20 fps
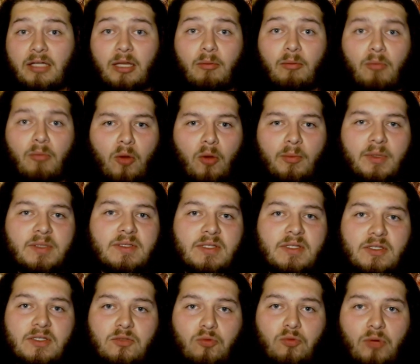moments, is
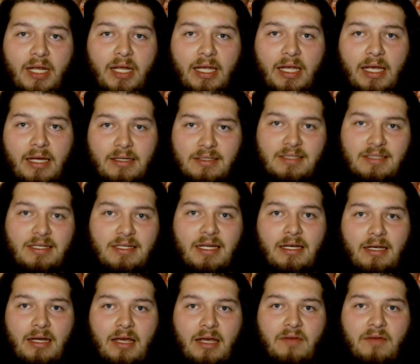what I kind of stated
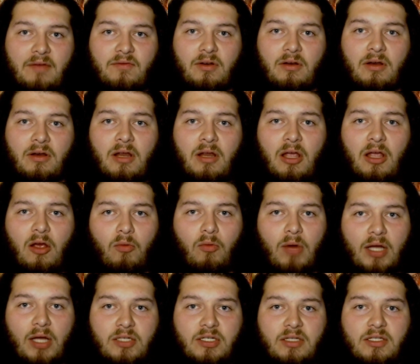after
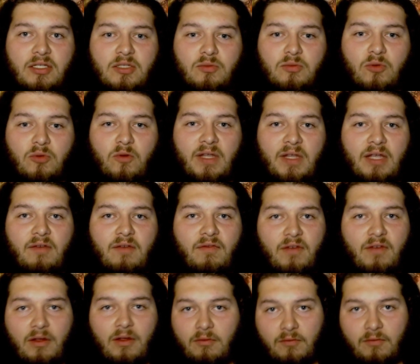watching this movie. It felt
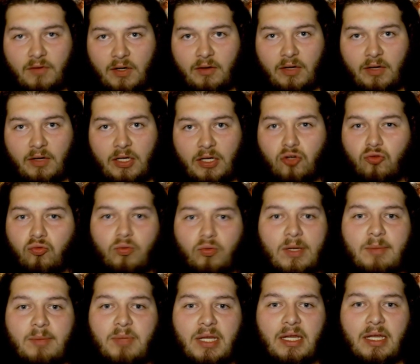very
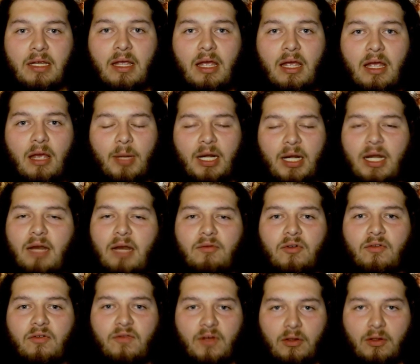creepy, but it never
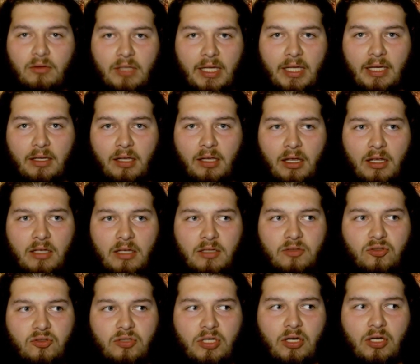felt like,
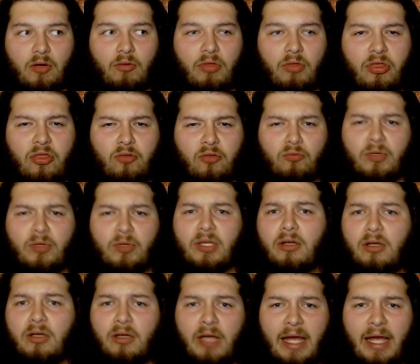you know, thriller.
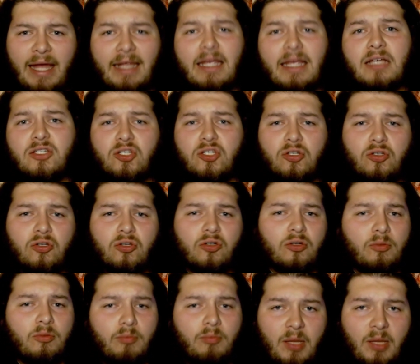I guess you could
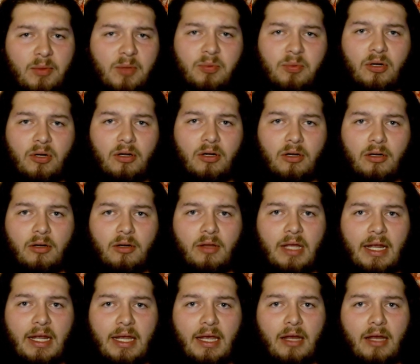maybe put it under that
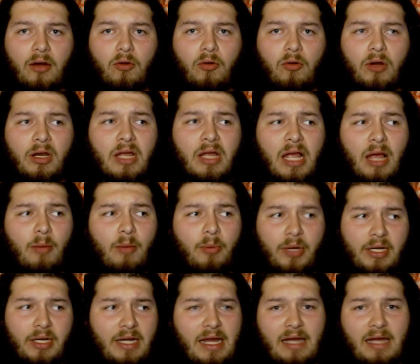category, but
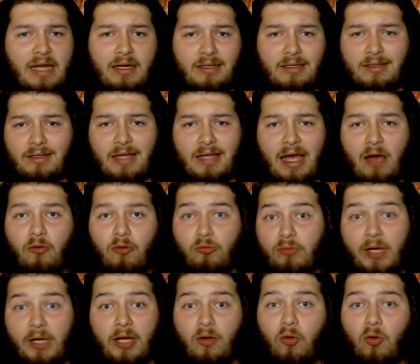not
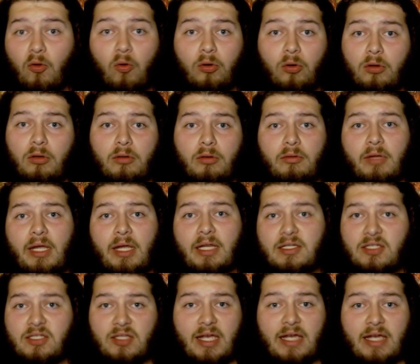outright horror like
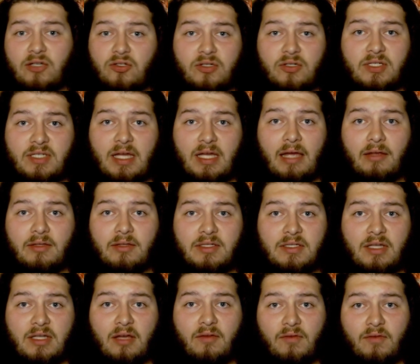slasher style
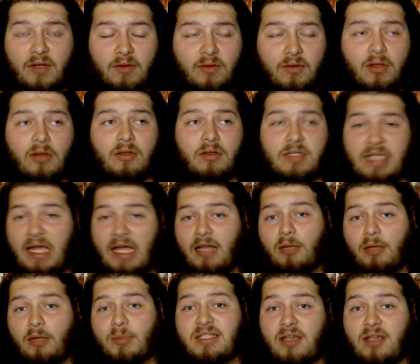stuff, even though there's
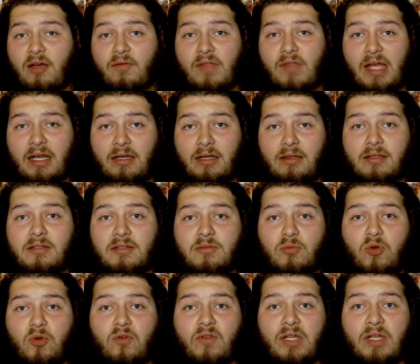elements of that in this
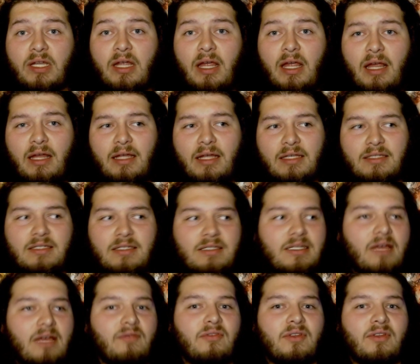movie. This is
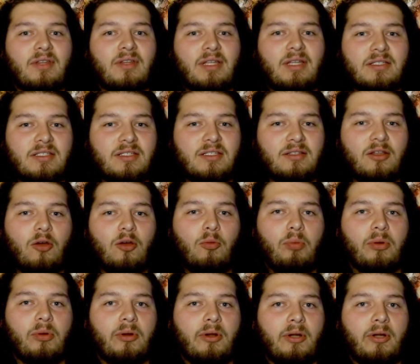definitely a slow
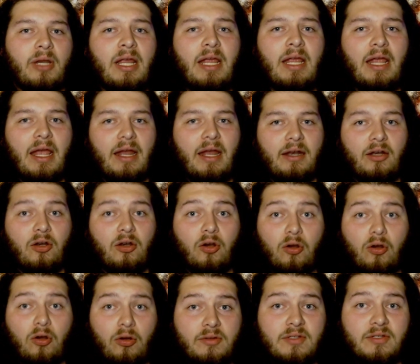burn, and it
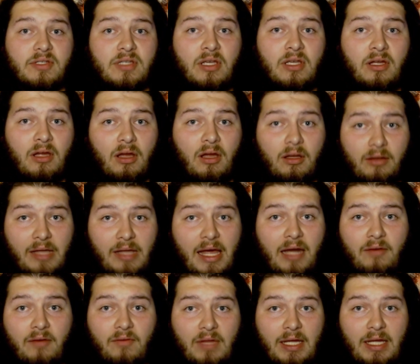earns a lot of
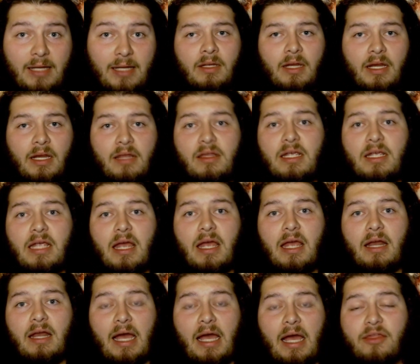that. In the end,
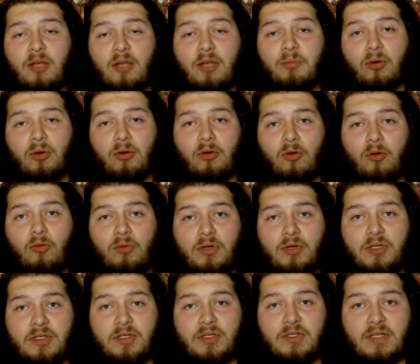I think Pearl
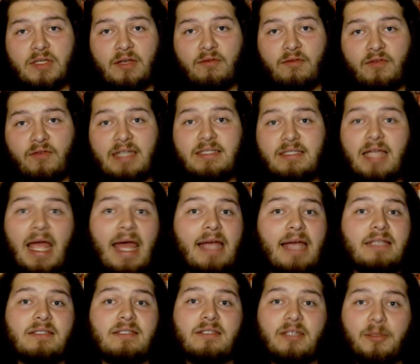was a
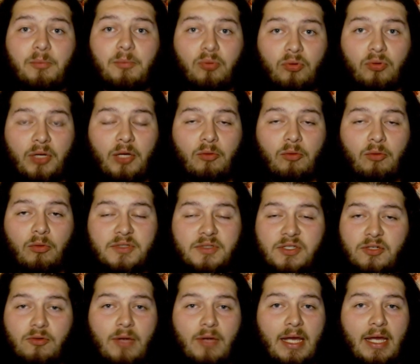fantastic prequel to
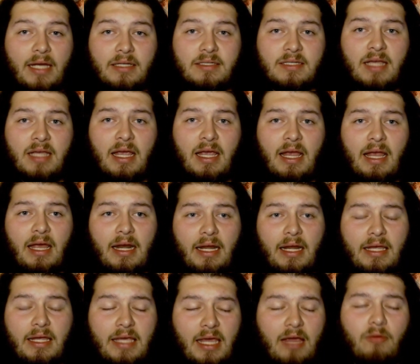X, and I
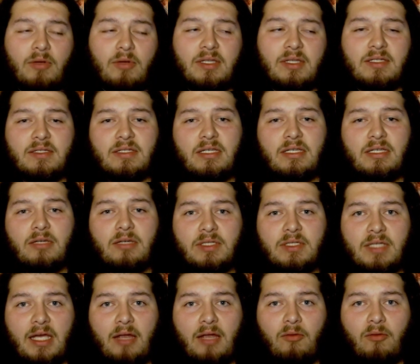can't wait to see what
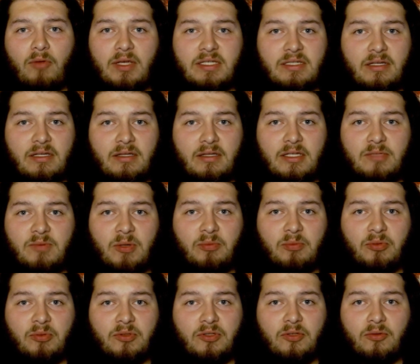Ty West and these people
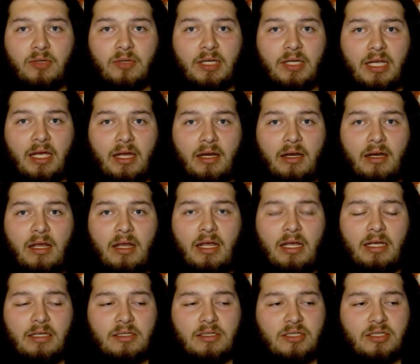do again.
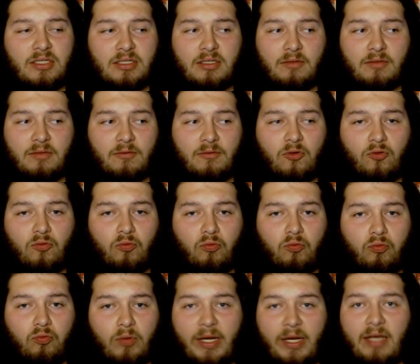It's just a
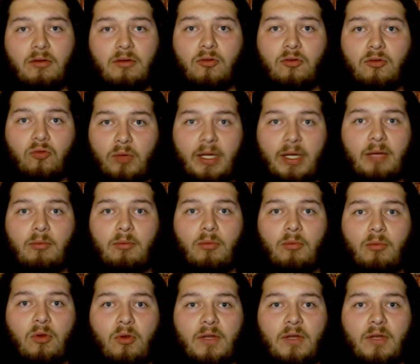great movie.